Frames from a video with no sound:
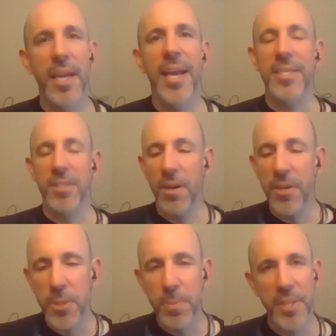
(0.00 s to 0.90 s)
as long as
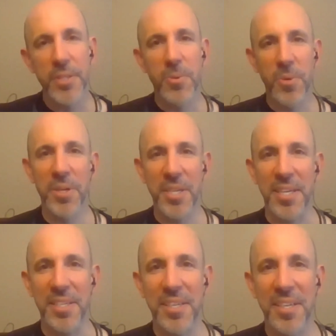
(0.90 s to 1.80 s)
you're putting the work in,